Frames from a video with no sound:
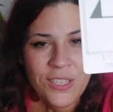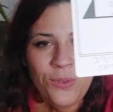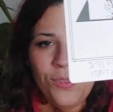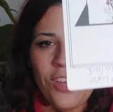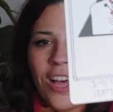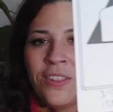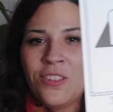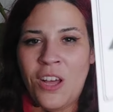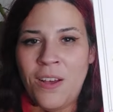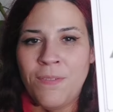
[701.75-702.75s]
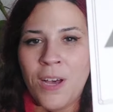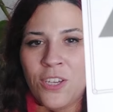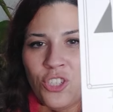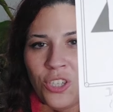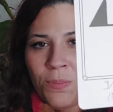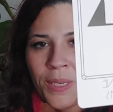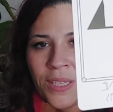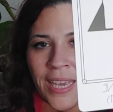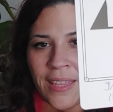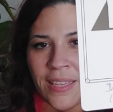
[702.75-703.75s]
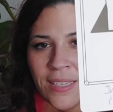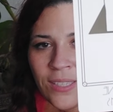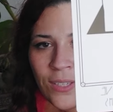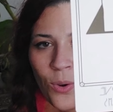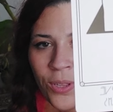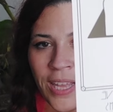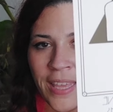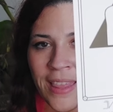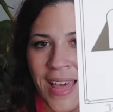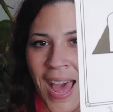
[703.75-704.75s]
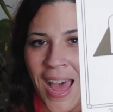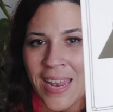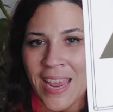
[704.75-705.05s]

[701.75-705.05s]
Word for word: you thought love should be like this or like that,